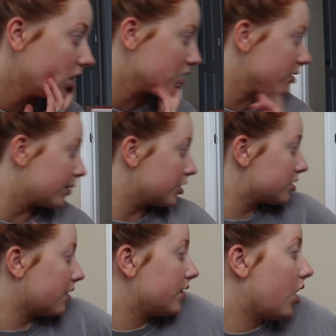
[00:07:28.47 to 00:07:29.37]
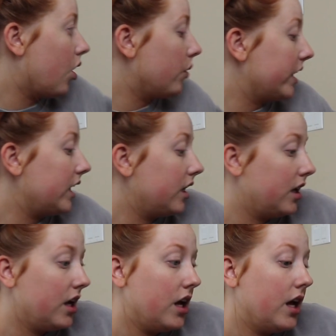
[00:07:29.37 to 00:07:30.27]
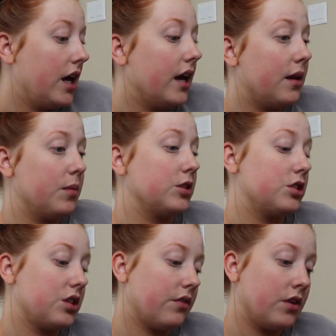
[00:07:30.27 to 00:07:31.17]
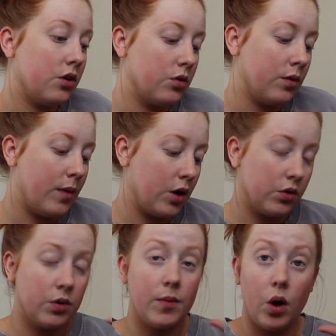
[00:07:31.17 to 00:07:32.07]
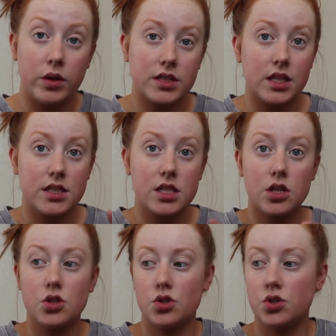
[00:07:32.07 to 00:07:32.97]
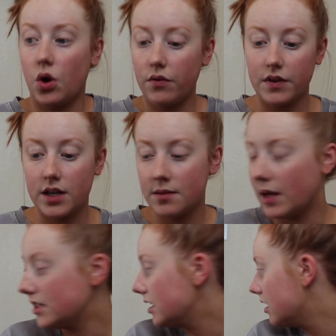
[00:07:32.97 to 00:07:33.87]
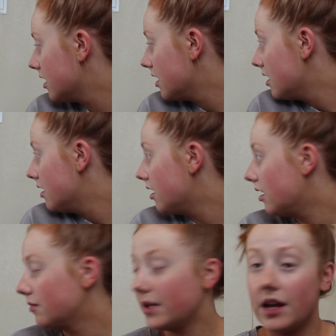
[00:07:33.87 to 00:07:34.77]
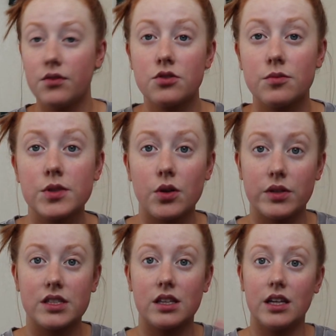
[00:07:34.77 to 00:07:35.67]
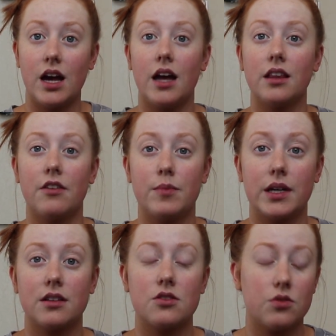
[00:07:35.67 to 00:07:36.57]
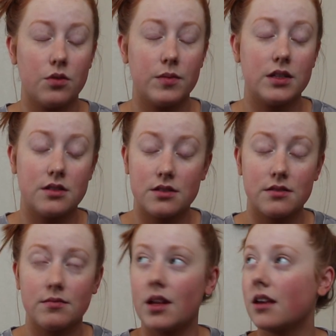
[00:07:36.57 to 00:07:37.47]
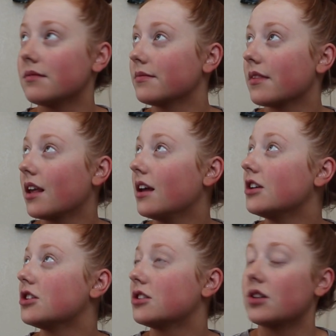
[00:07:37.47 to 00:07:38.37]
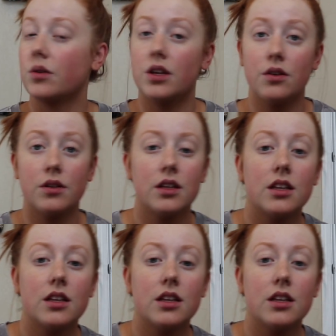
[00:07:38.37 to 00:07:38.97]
There's a bunch of stuff in the hallway and a bunch of stuff in our room. Our room always gets so freaking messy. Um, Avery's room is always clean. I love being in this room. It's, it's just so cute.